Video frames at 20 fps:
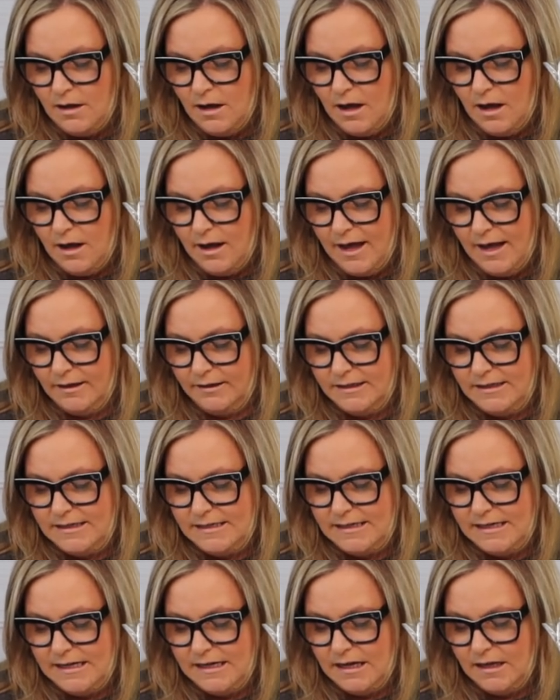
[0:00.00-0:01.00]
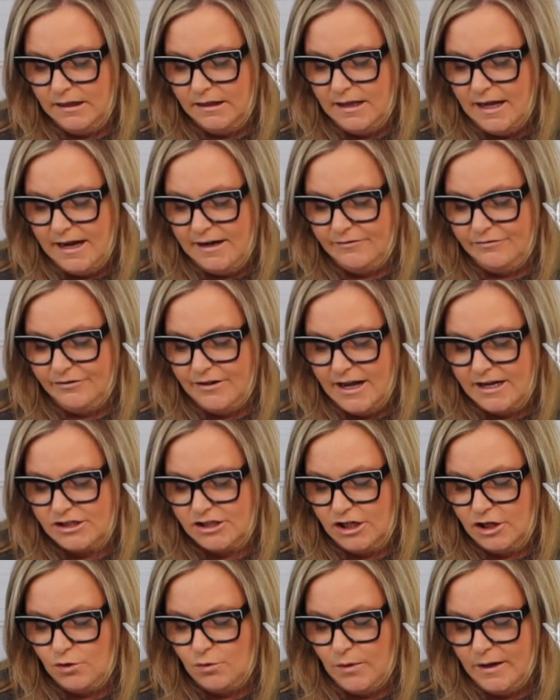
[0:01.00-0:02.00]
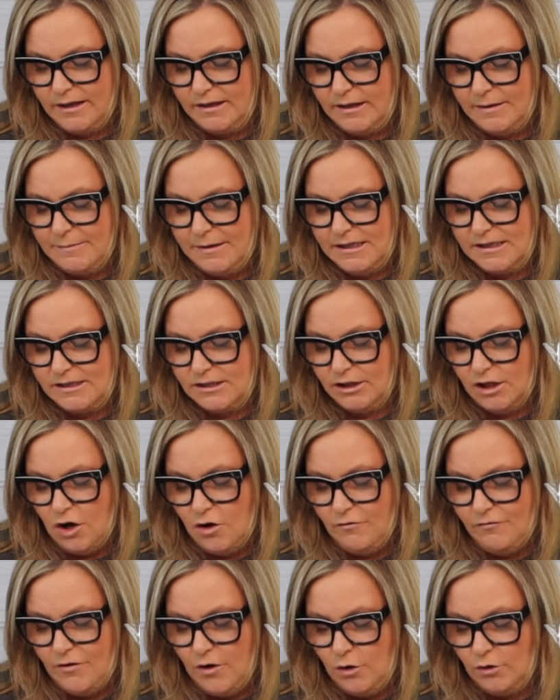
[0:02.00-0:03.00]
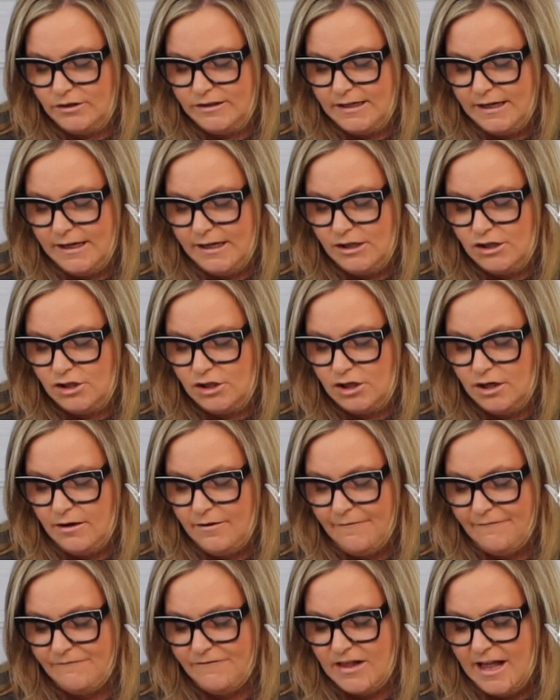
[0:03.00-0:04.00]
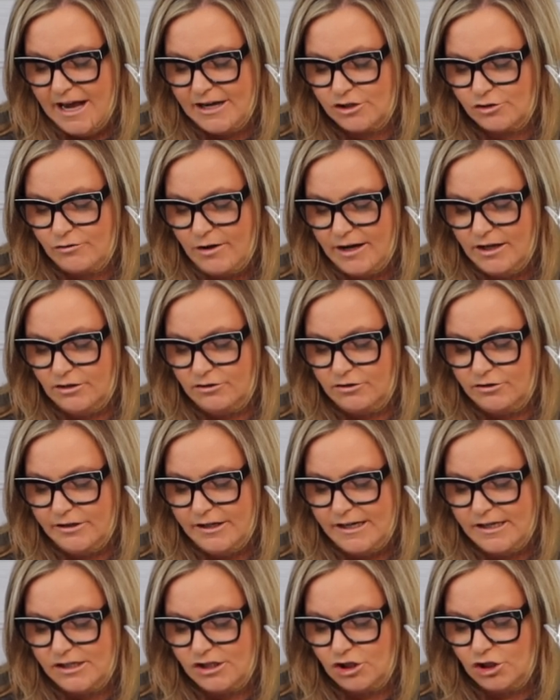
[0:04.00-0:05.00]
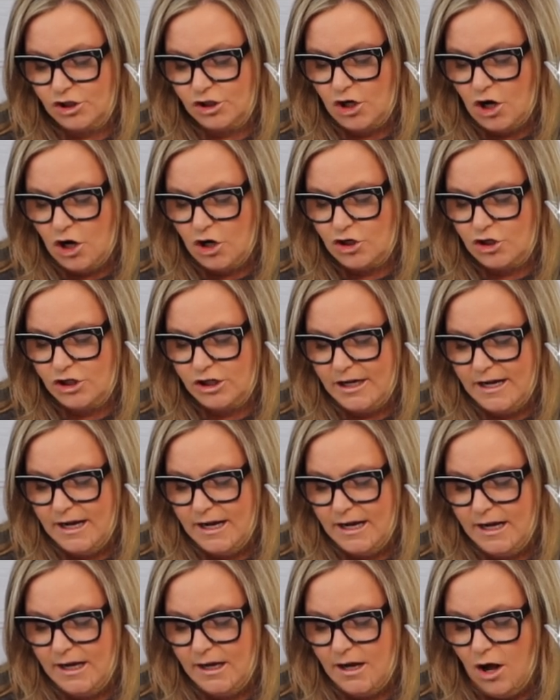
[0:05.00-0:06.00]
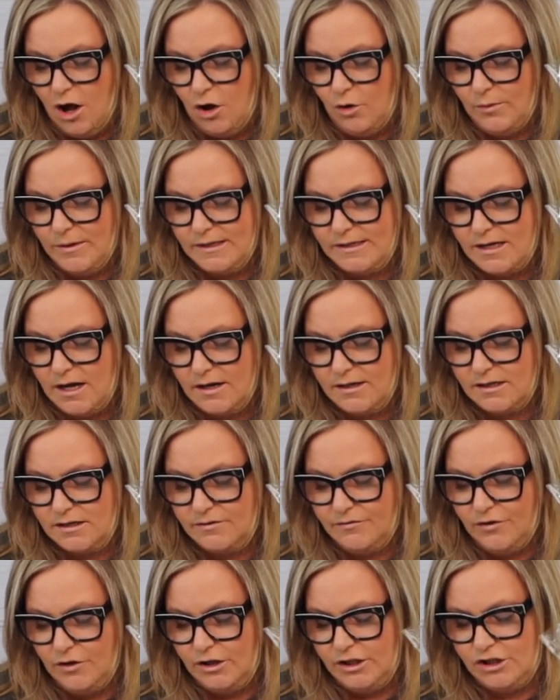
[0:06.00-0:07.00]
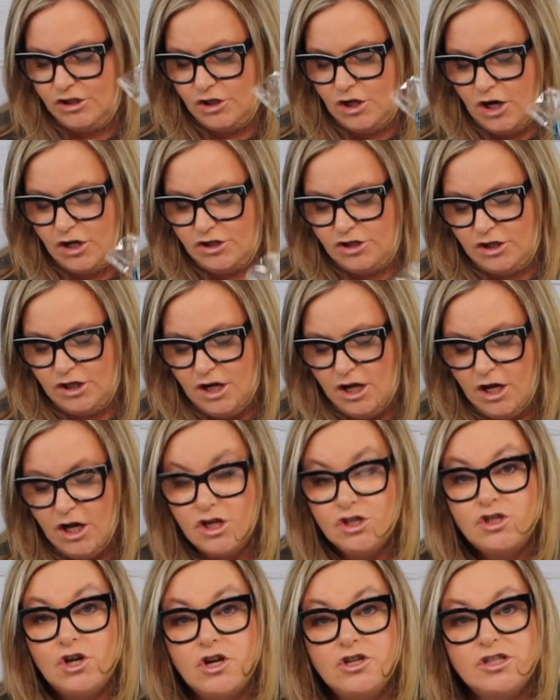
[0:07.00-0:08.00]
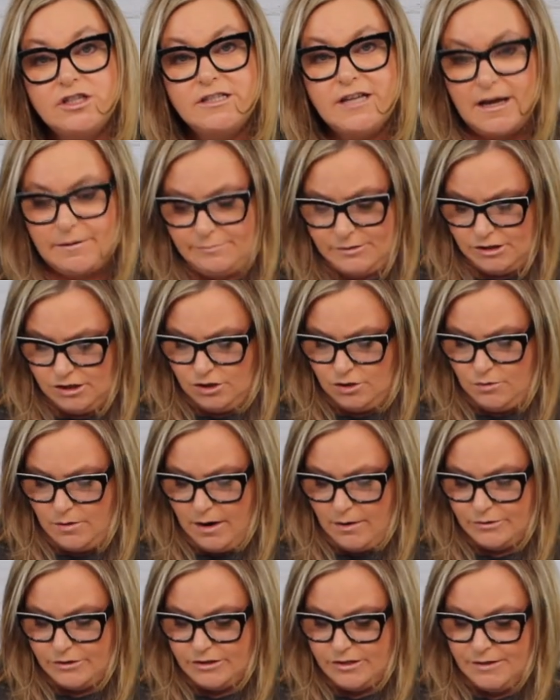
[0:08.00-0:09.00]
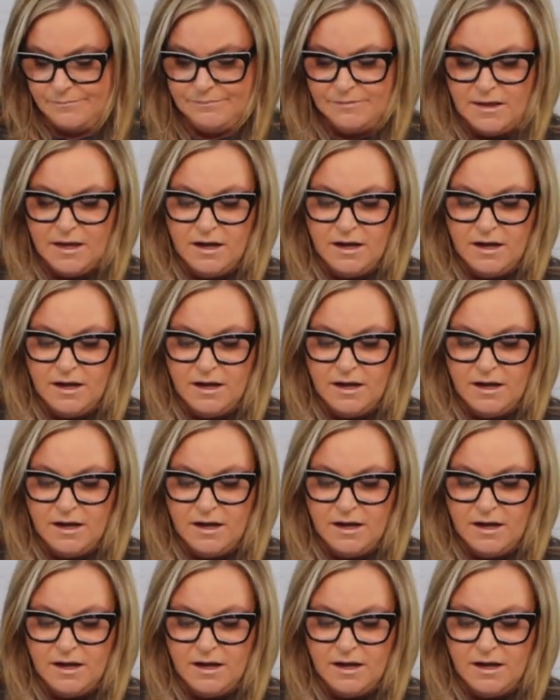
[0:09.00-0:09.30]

LED light flashing quickly means low voltage. Flash regularly is charging. Always on is fully charged. Charging time is 2 hours.